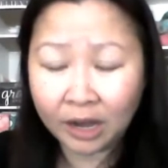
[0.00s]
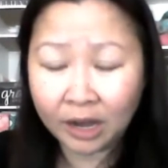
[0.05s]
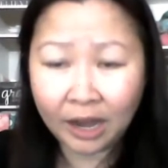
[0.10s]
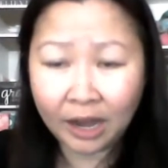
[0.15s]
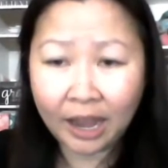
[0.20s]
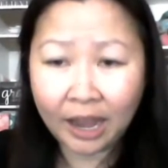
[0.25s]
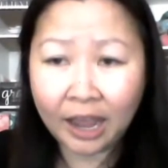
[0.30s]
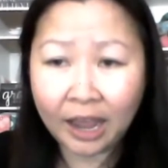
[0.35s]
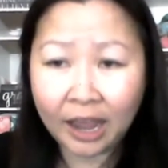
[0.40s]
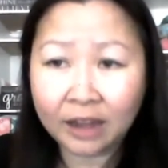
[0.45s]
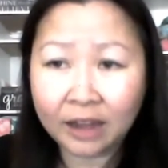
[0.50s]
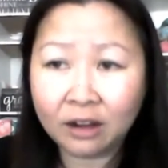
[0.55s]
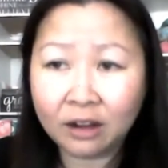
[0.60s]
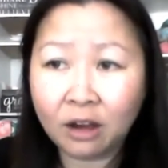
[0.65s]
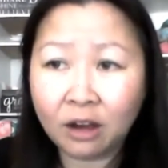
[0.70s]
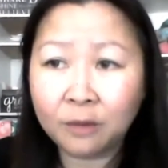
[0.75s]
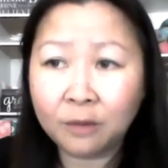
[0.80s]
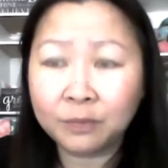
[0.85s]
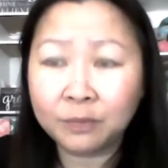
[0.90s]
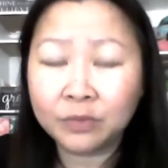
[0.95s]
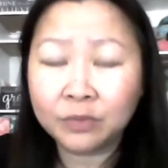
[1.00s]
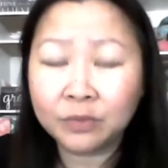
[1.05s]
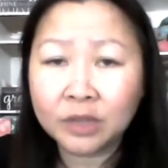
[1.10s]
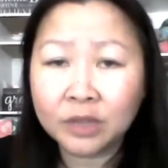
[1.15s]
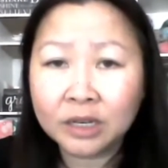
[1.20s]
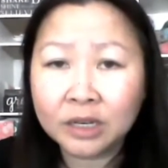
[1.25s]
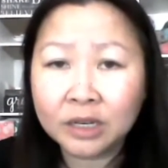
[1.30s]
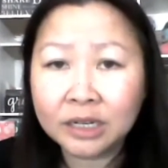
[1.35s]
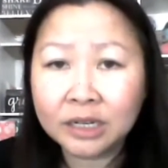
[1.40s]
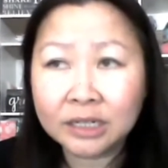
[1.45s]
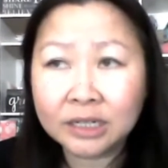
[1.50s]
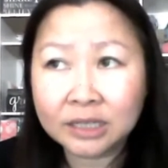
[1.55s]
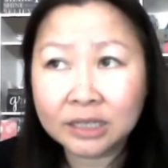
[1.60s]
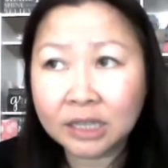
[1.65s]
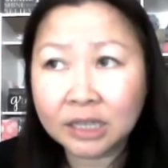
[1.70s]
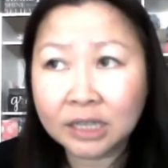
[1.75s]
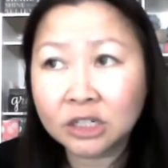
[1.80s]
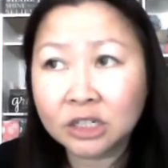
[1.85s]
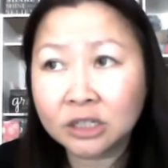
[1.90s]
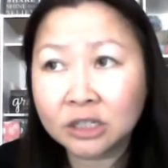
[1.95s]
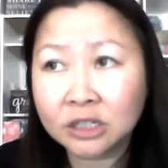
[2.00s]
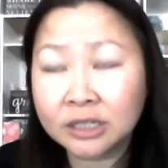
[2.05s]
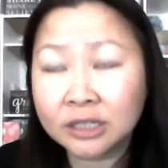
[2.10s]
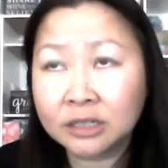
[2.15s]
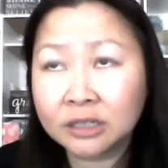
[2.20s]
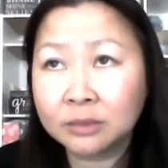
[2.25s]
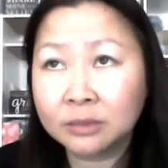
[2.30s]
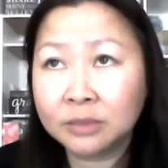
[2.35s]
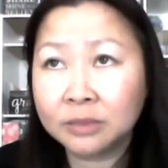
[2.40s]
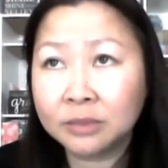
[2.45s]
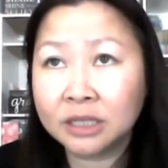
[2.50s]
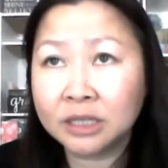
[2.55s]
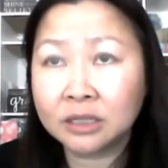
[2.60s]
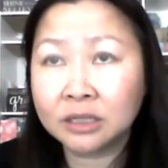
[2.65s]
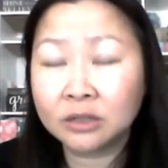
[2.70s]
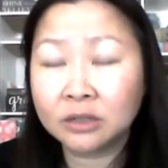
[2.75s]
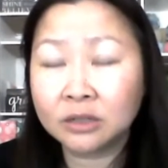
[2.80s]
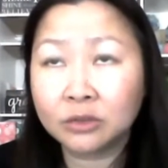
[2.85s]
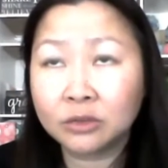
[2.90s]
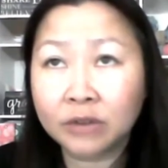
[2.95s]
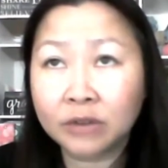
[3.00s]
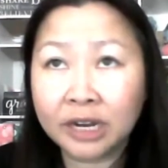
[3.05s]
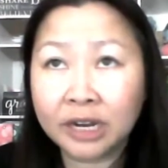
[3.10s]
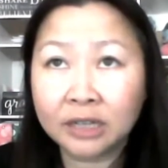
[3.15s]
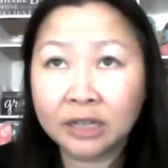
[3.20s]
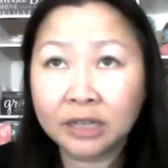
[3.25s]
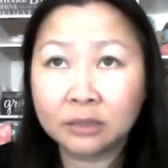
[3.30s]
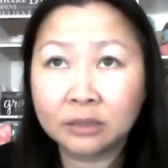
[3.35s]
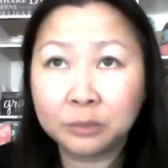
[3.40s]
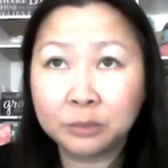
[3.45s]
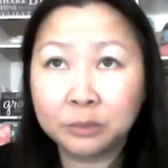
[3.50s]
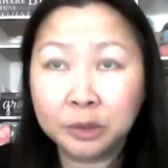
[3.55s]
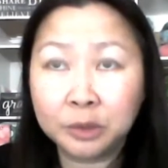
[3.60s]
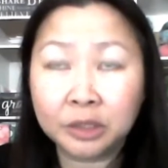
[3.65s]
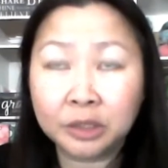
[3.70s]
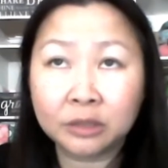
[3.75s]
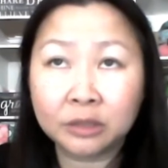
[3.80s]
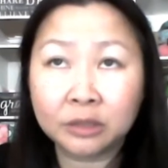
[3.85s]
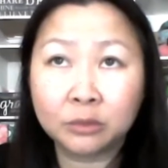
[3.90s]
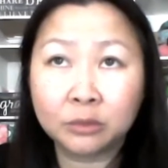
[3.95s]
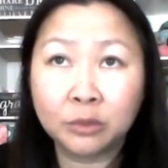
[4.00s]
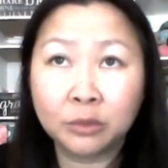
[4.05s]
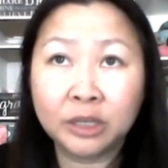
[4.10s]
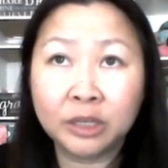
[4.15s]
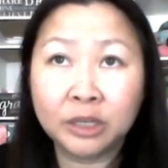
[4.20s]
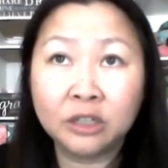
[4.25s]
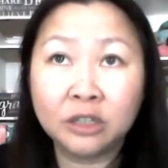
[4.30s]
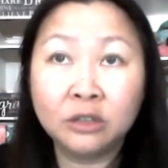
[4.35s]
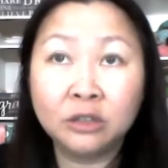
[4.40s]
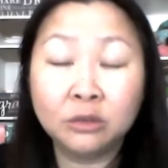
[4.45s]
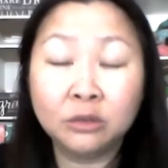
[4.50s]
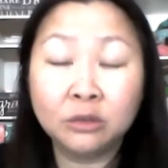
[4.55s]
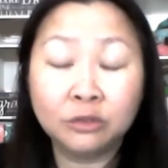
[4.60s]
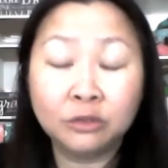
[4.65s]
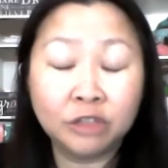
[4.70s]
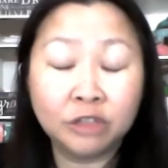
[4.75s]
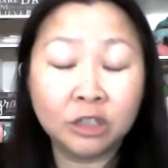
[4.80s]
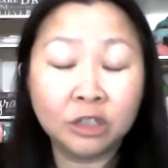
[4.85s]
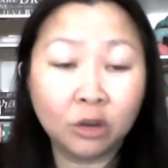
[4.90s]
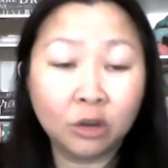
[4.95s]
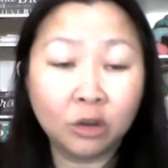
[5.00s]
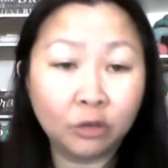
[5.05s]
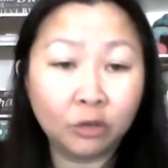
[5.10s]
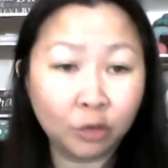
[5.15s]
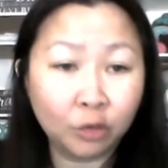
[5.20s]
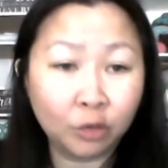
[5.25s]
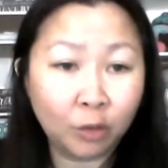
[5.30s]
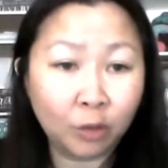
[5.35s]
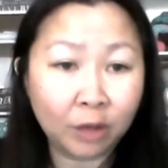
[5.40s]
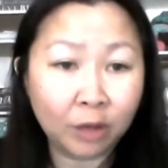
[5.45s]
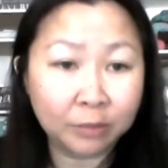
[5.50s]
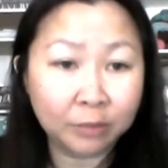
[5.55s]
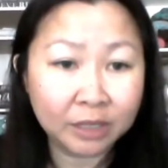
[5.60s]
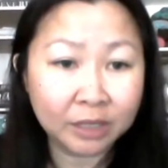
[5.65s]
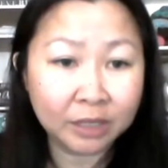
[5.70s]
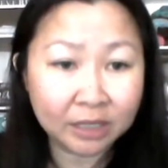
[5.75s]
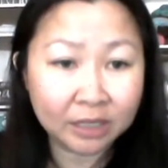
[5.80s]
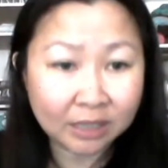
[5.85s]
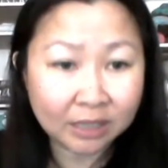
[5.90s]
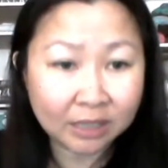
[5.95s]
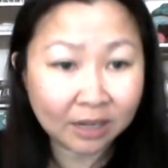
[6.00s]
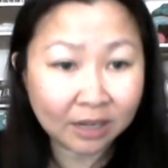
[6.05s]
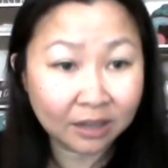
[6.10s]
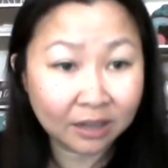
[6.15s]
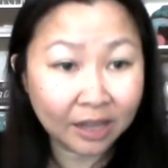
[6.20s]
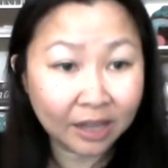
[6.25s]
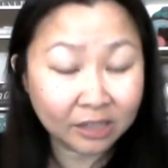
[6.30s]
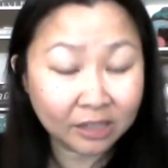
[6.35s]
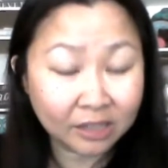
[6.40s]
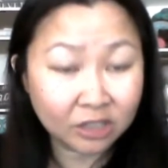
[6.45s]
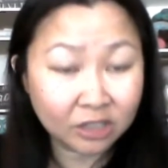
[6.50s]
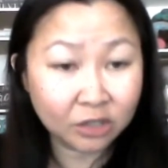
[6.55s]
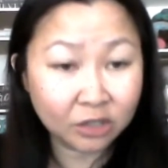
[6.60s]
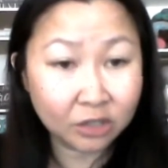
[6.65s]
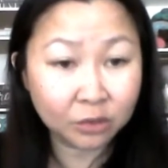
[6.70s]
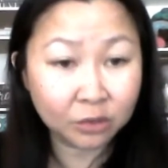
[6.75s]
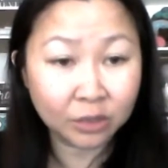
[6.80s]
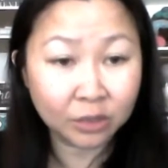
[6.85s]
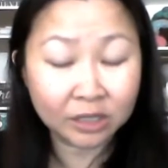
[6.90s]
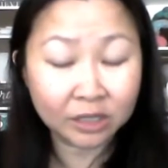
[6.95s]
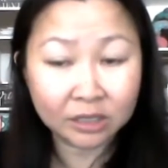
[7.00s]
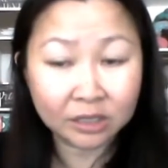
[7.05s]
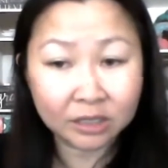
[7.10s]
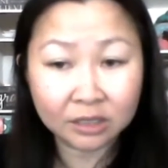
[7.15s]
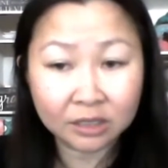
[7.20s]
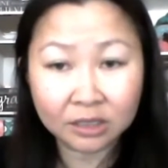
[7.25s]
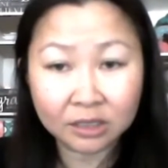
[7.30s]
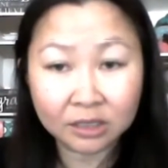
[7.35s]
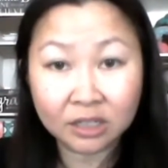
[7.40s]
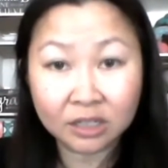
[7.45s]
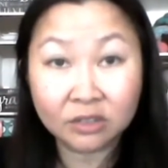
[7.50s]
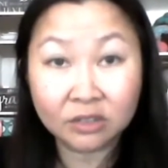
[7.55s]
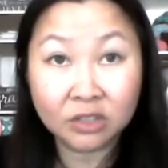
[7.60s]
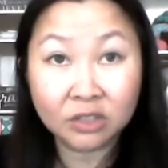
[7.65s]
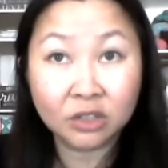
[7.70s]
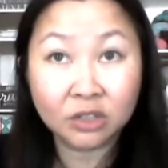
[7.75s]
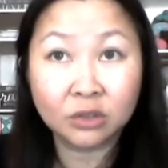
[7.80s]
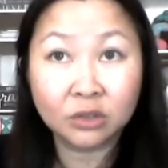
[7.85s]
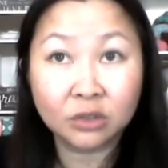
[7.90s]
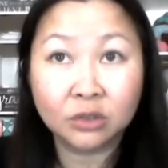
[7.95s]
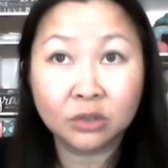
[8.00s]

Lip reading: And Essentialism is a great book when you feel overwhelmed, because it gives you